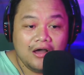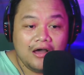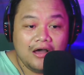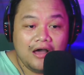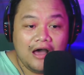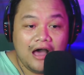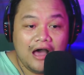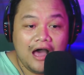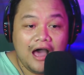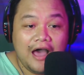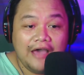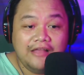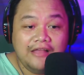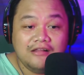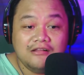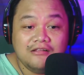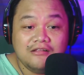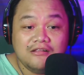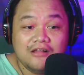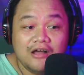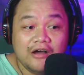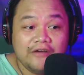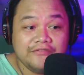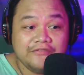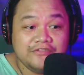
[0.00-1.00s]
I
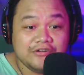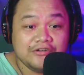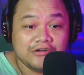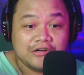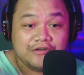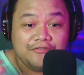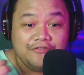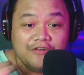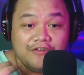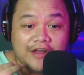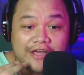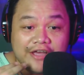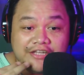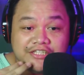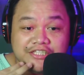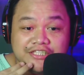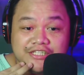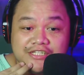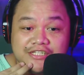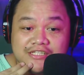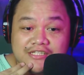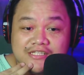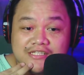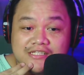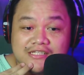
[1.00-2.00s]
love the
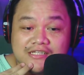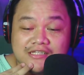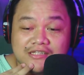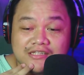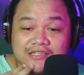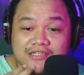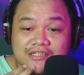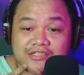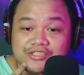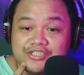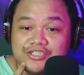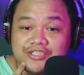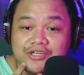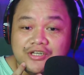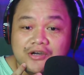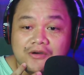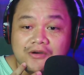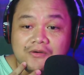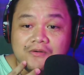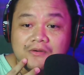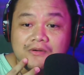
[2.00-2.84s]
reflections in this show.